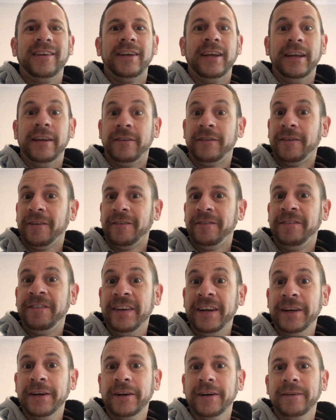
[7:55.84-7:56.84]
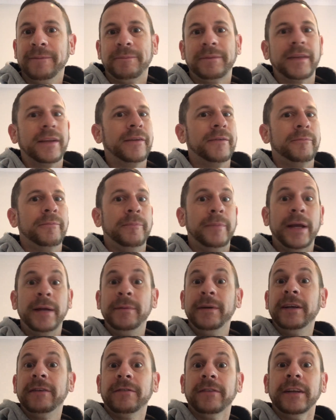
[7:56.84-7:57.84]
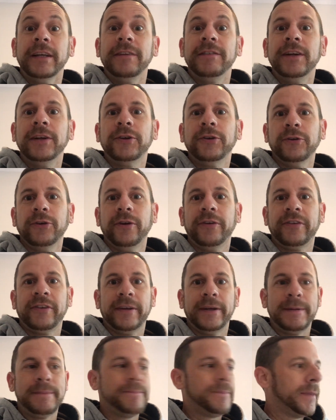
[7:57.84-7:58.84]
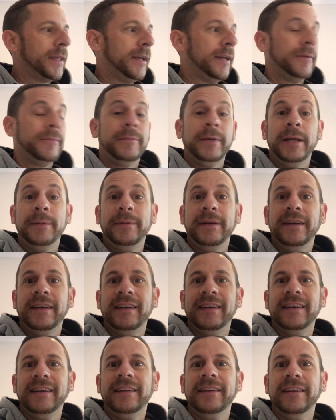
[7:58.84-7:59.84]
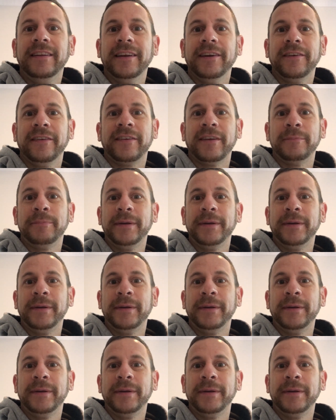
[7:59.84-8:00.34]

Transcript: his fear, maybe of leaving Jerusalem, maybe there's a